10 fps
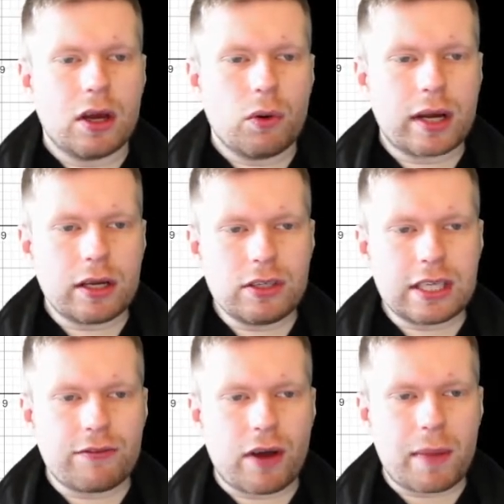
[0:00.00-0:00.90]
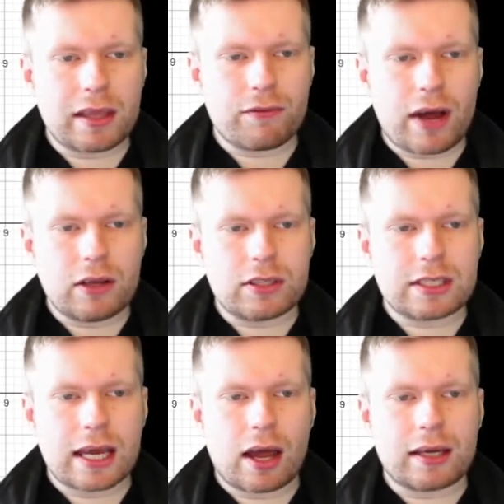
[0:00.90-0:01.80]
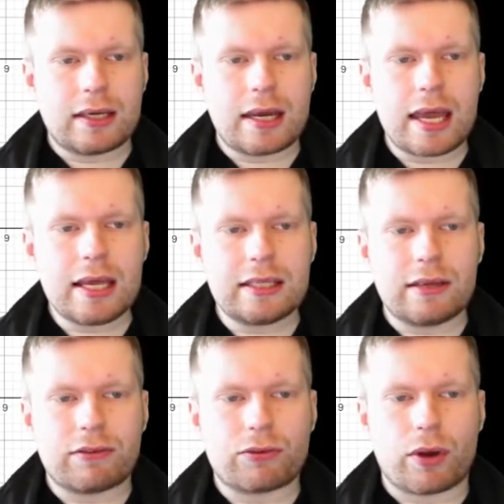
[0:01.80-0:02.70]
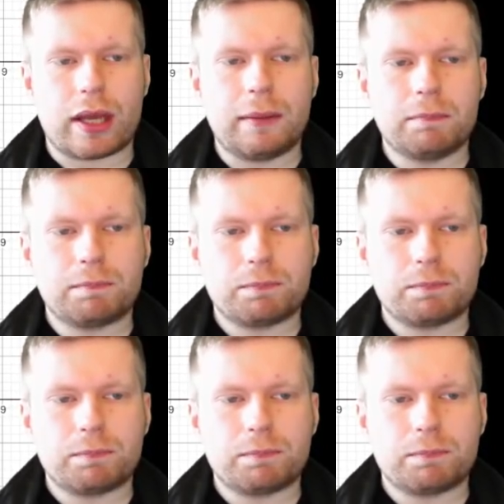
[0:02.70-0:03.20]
Well, can you see if I make the value to say like negative 3,